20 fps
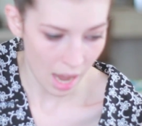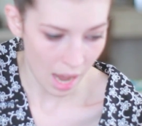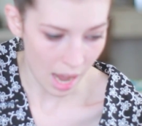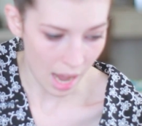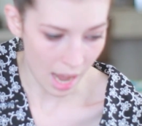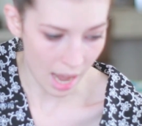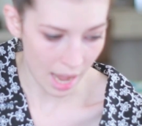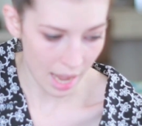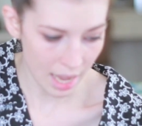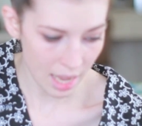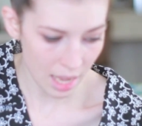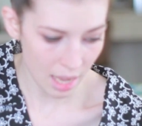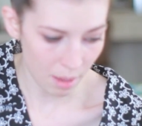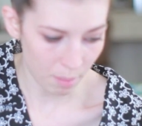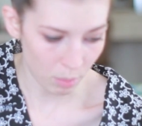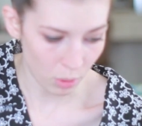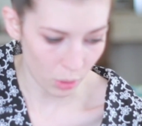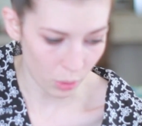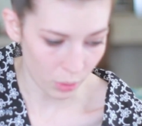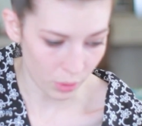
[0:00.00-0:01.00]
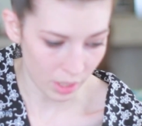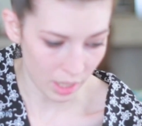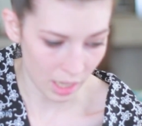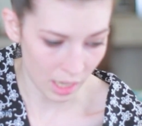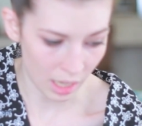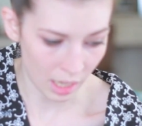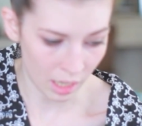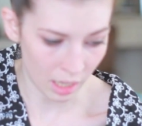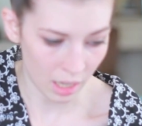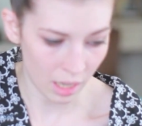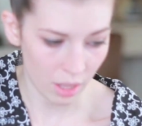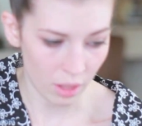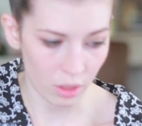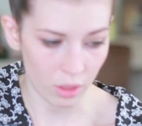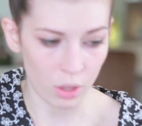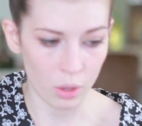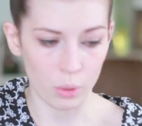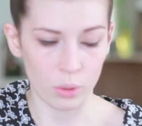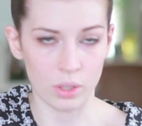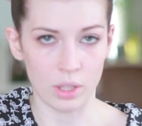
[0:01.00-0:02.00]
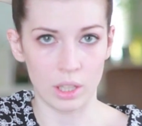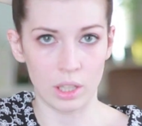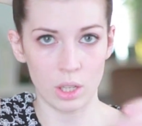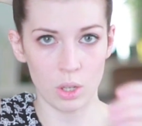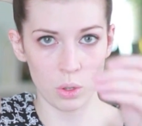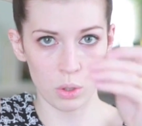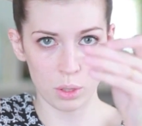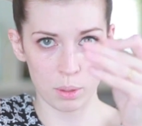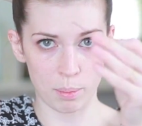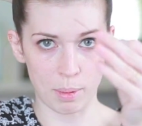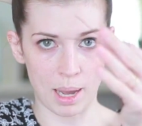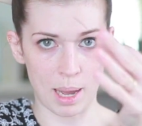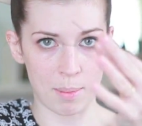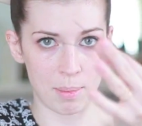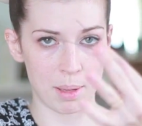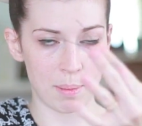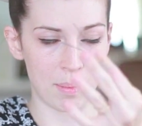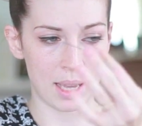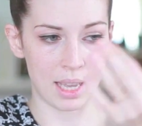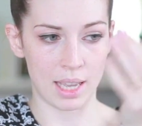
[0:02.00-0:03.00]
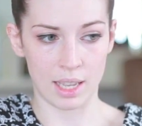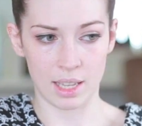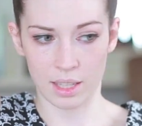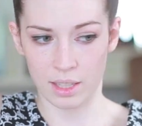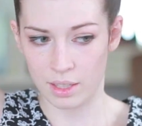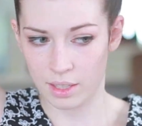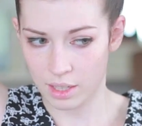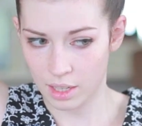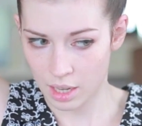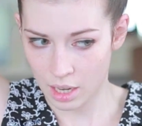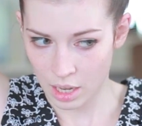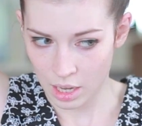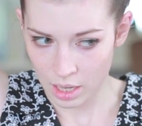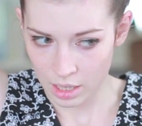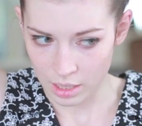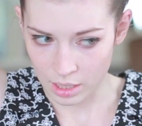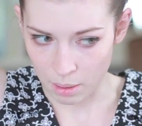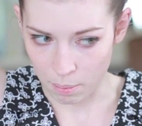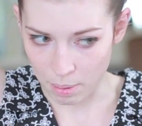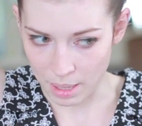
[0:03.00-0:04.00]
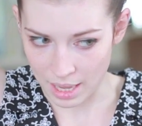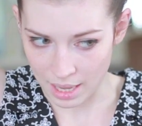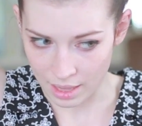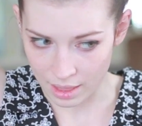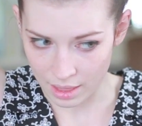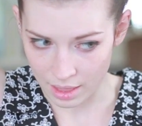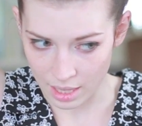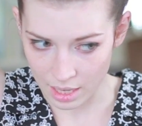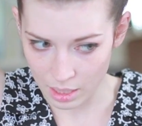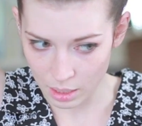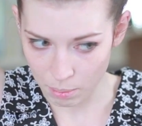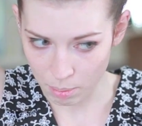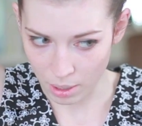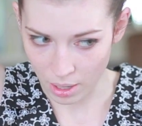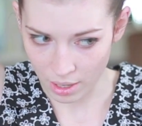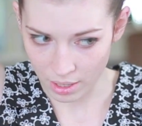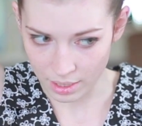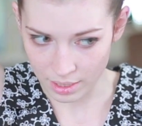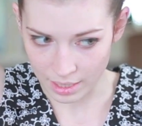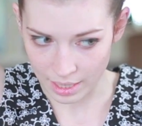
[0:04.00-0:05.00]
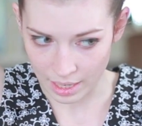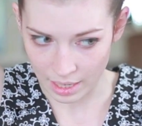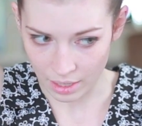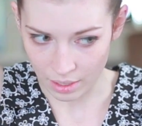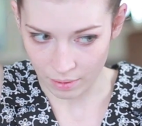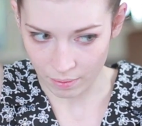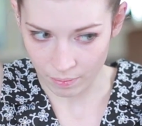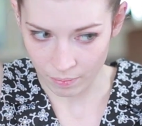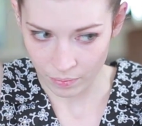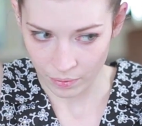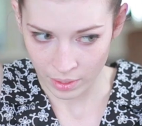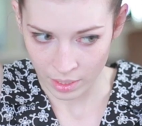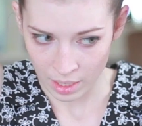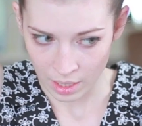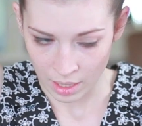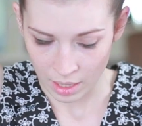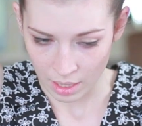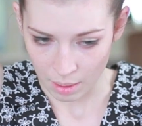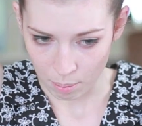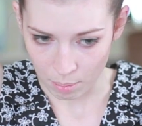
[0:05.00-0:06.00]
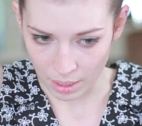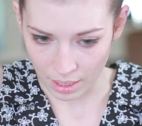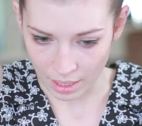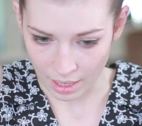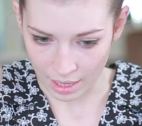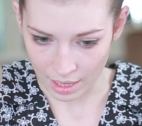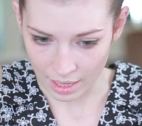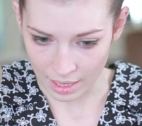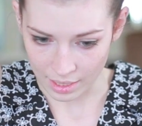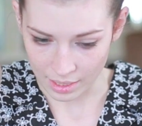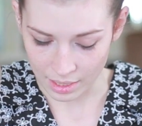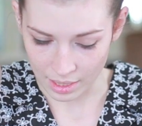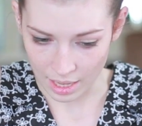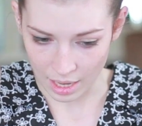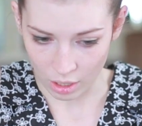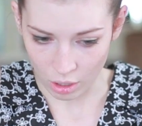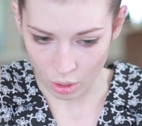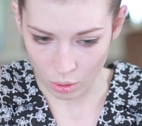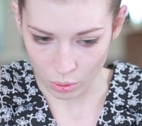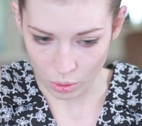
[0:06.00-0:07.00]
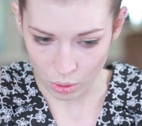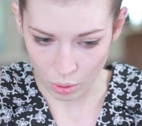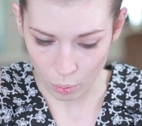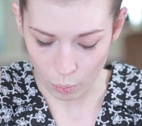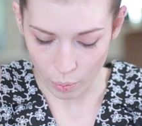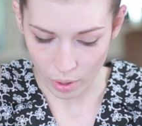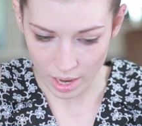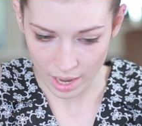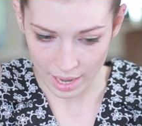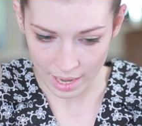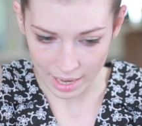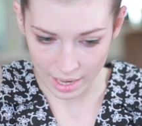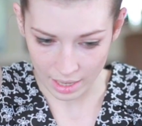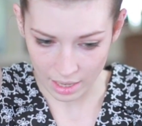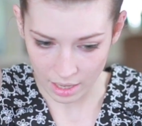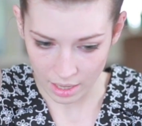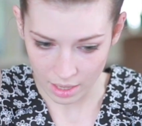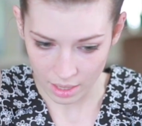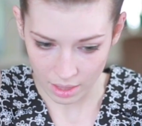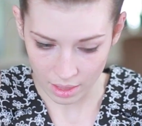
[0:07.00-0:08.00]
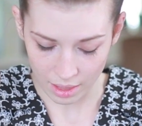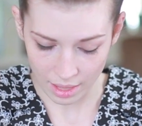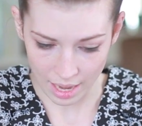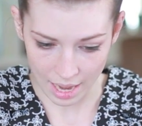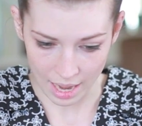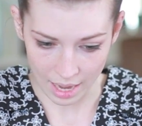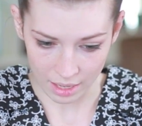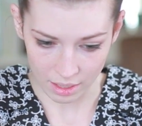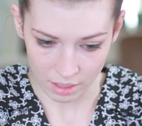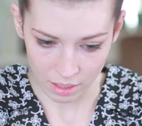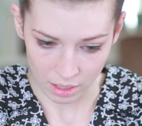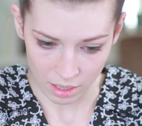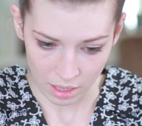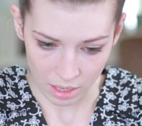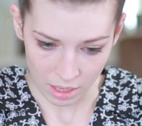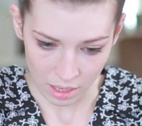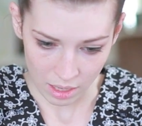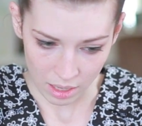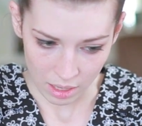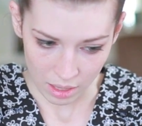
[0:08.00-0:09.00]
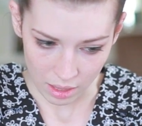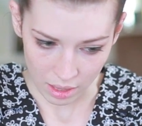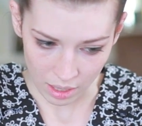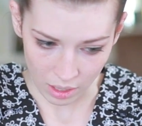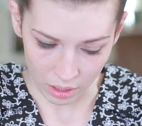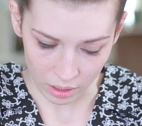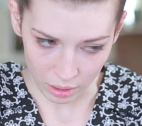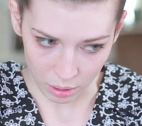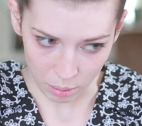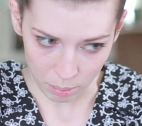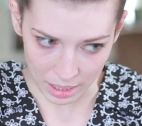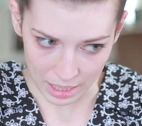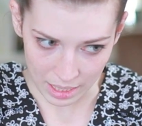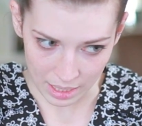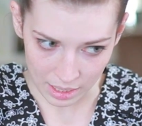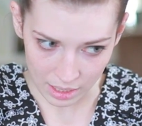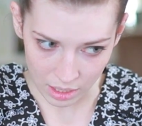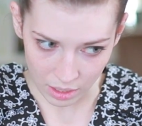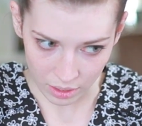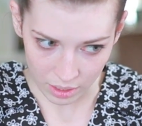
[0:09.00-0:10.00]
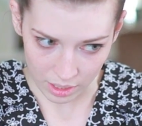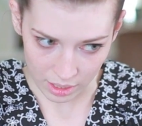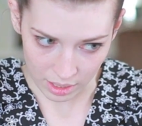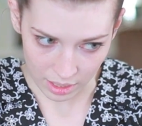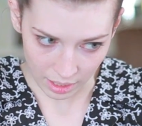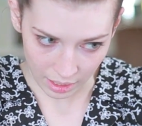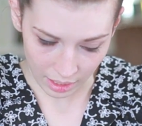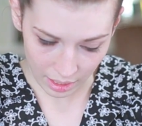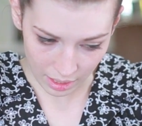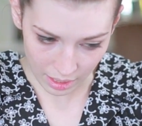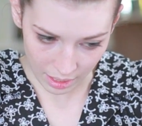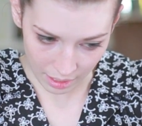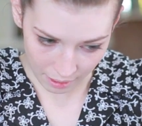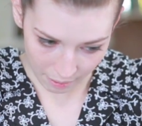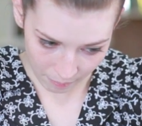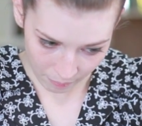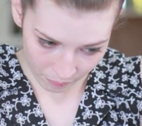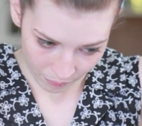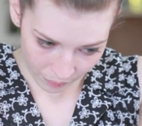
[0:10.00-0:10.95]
I am using those loose bobby pins to pin this part down because they go so wide that they're a little bit easier to stick in there.